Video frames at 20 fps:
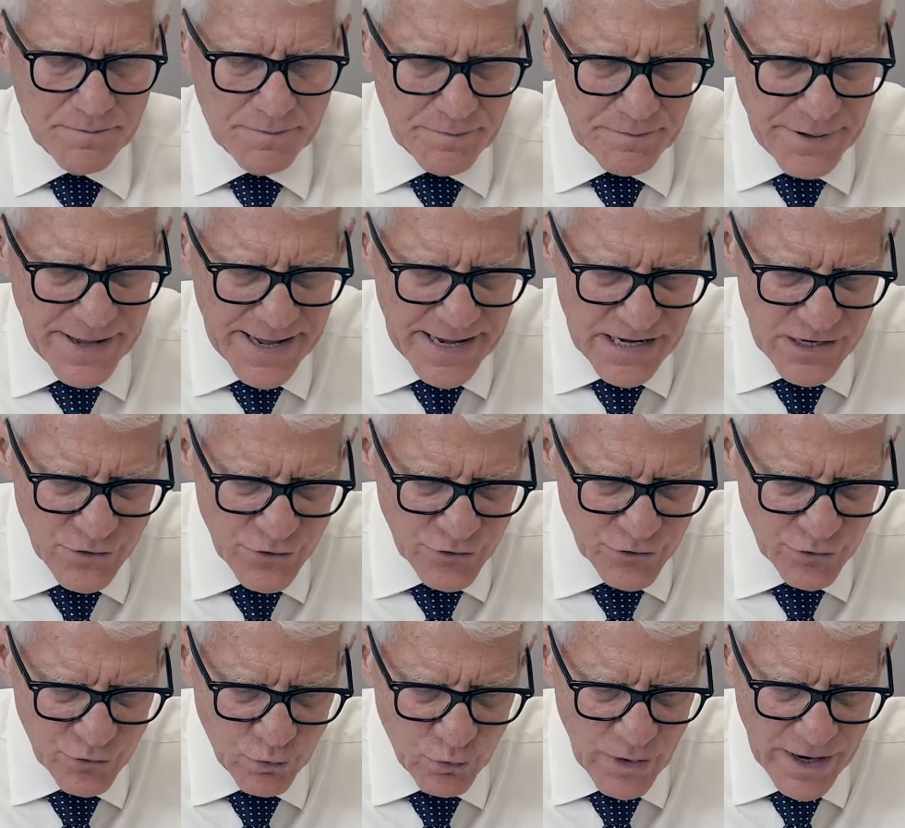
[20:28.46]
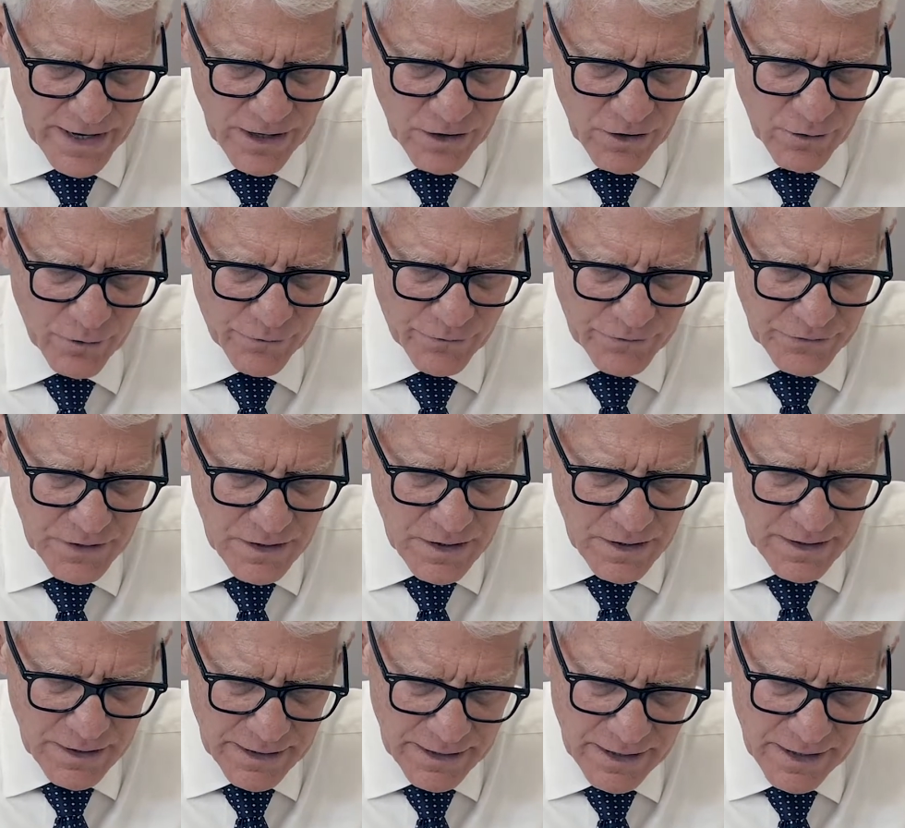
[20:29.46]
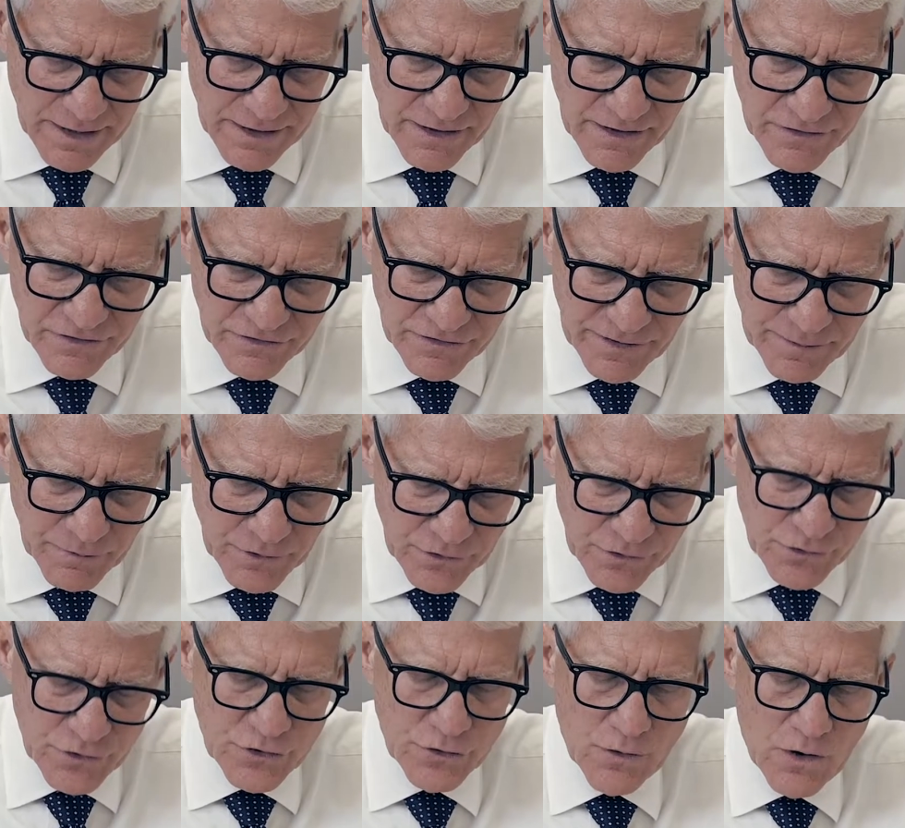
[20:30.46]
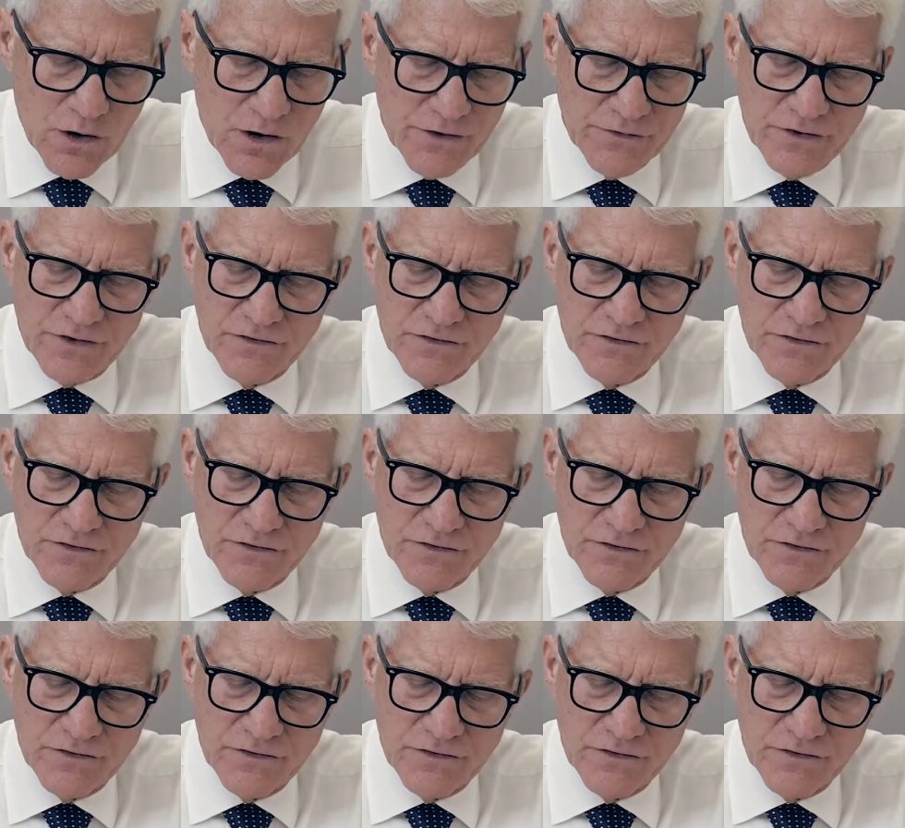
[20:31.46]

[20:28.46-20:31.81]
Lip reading: Page 12 is similar to ours.